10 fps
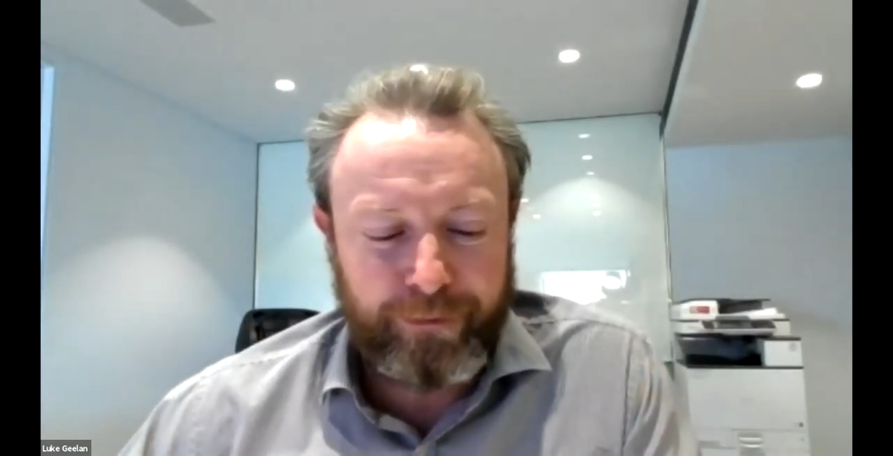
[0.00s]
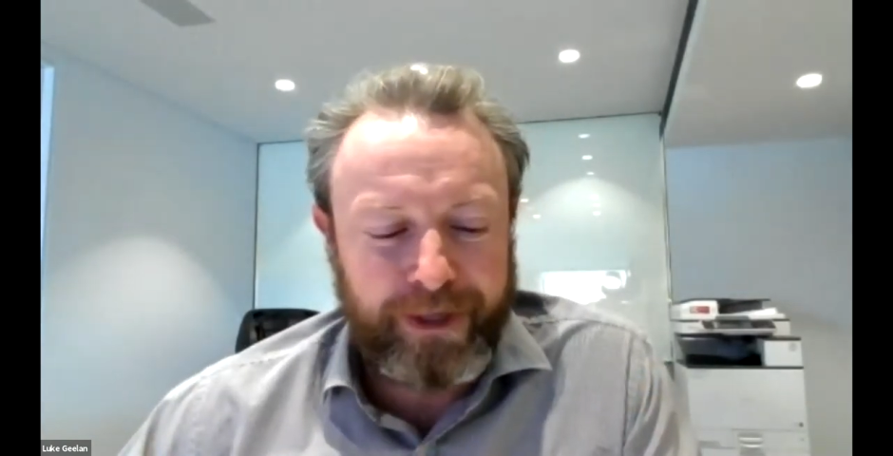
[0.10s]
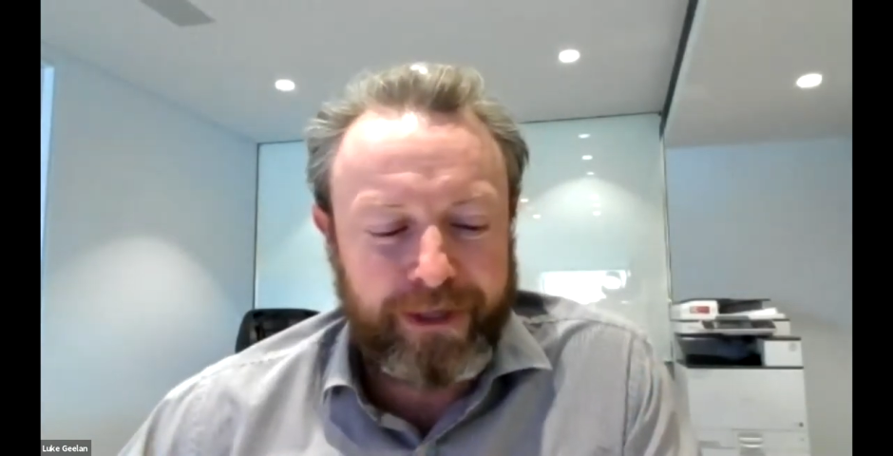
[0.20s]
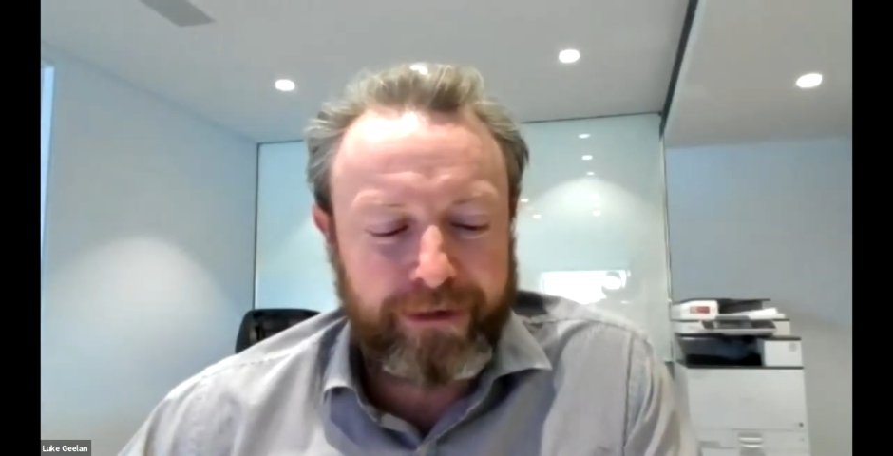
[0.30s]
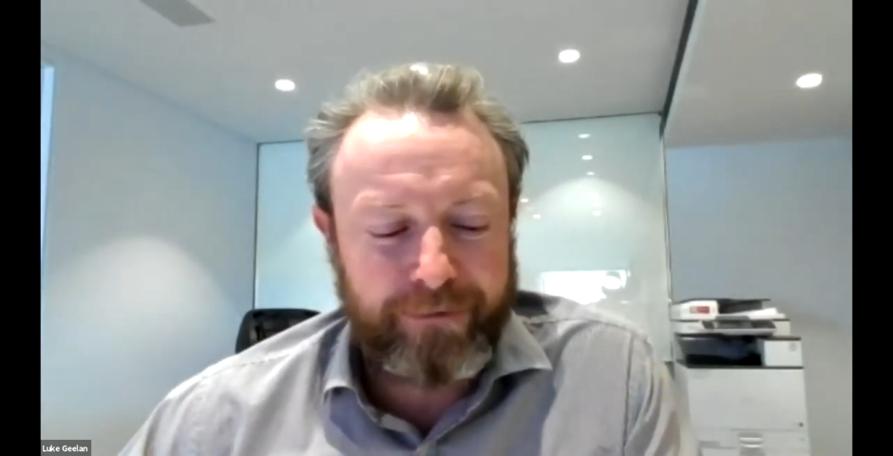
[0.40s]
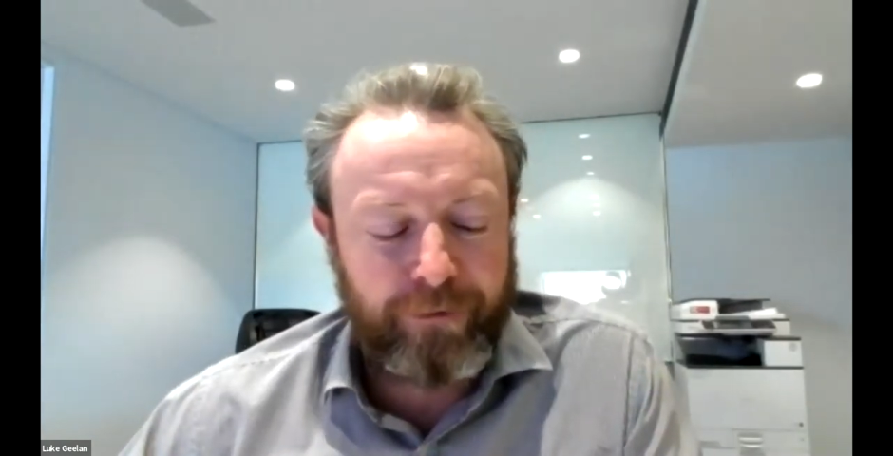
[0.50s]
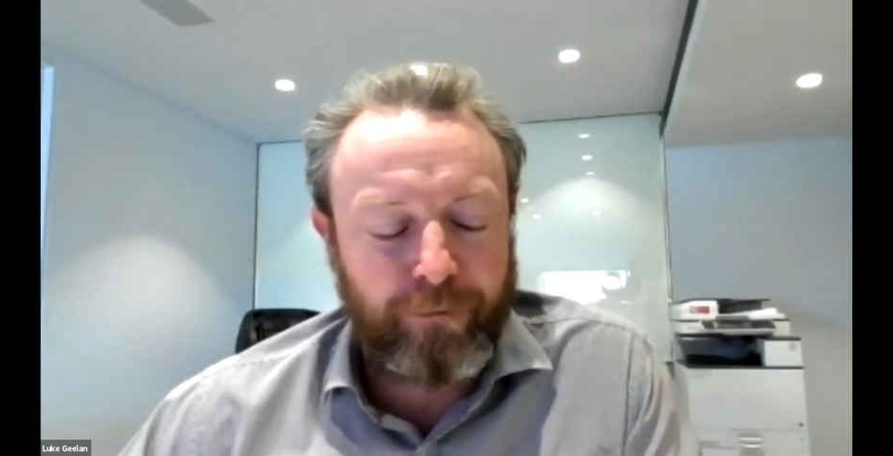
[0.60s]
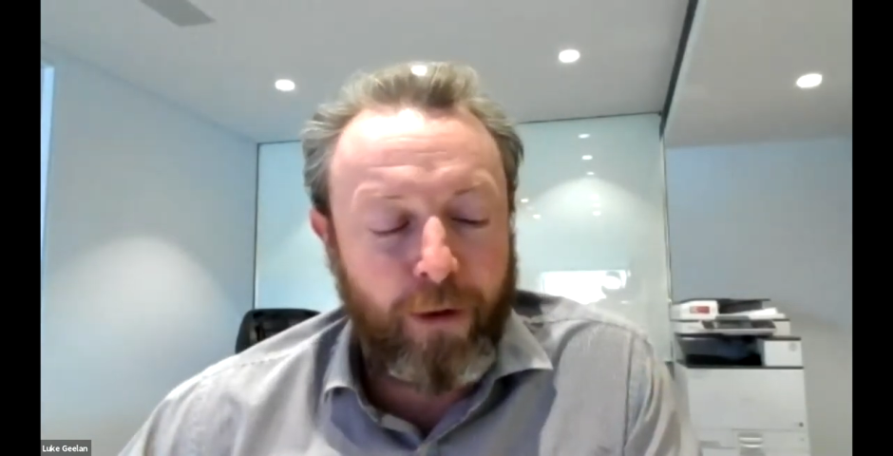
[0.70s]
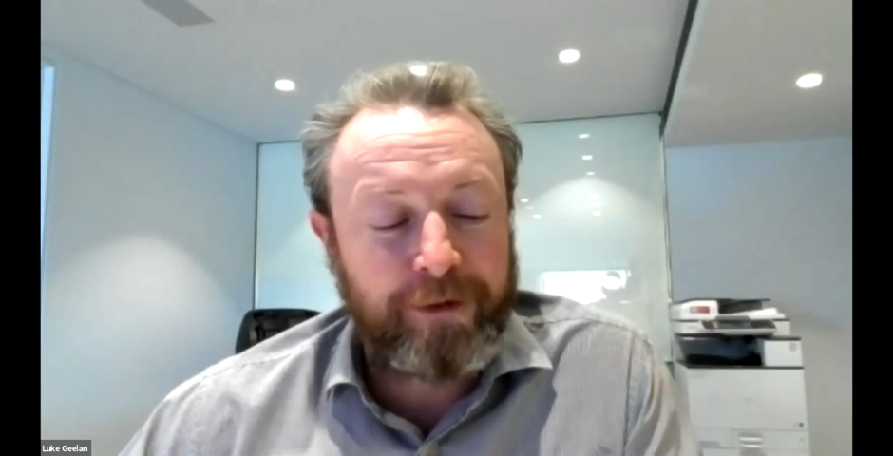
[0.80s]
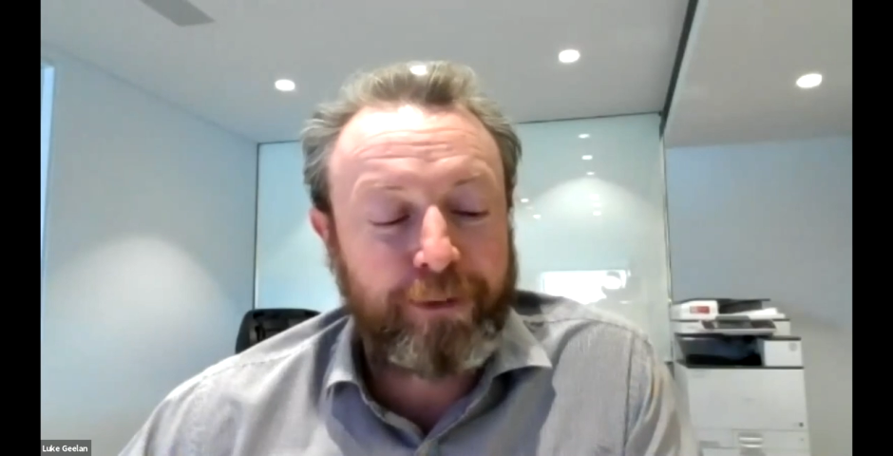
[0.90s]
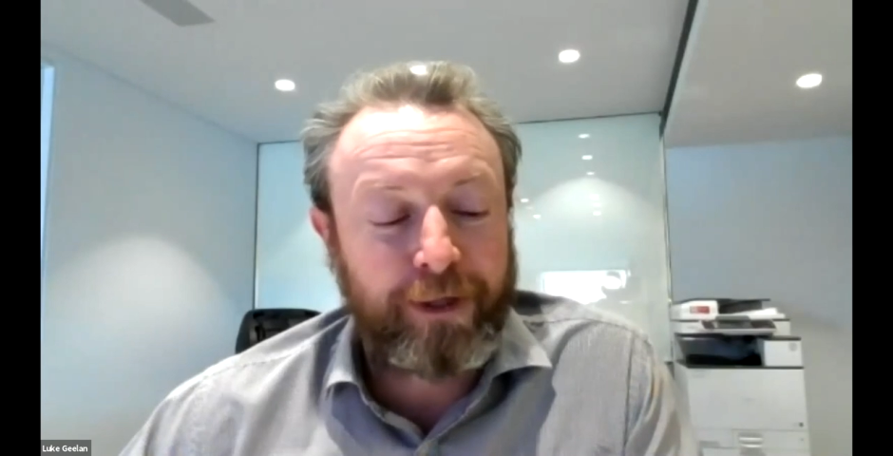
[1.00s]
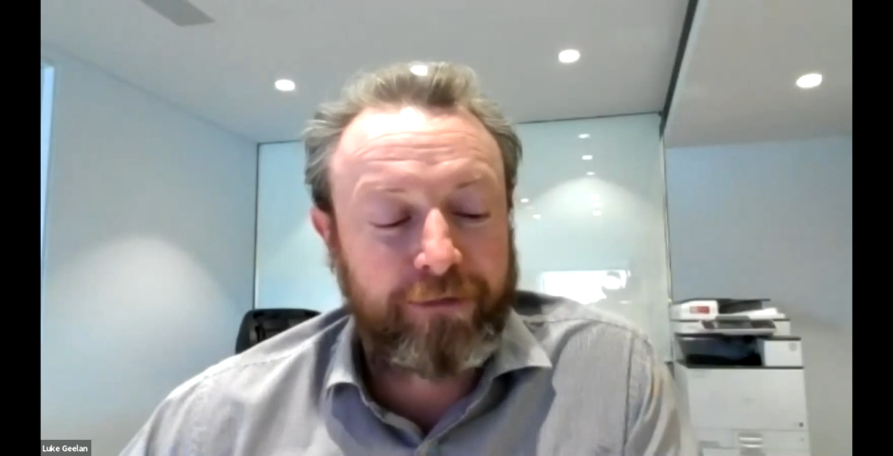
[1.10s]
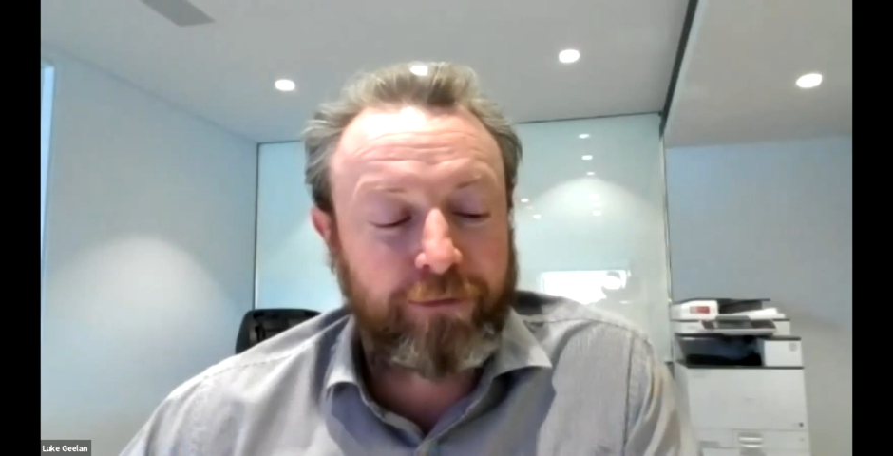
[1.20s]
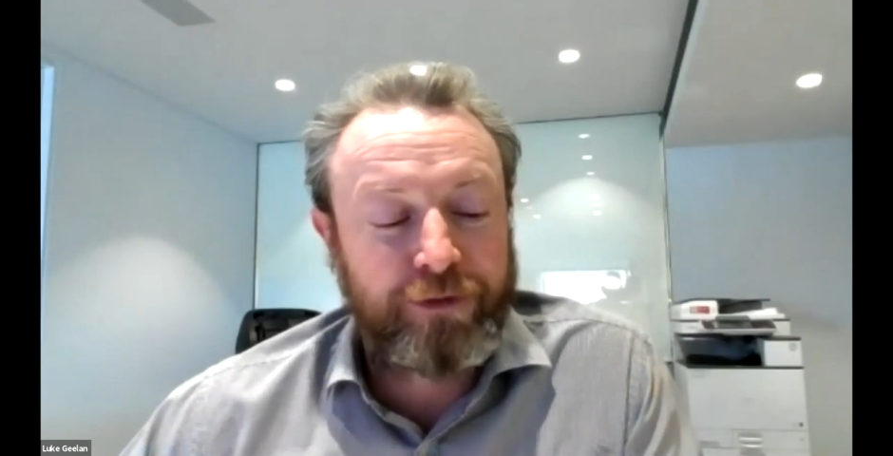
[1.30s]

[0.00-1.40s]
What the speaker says: But from my perspective,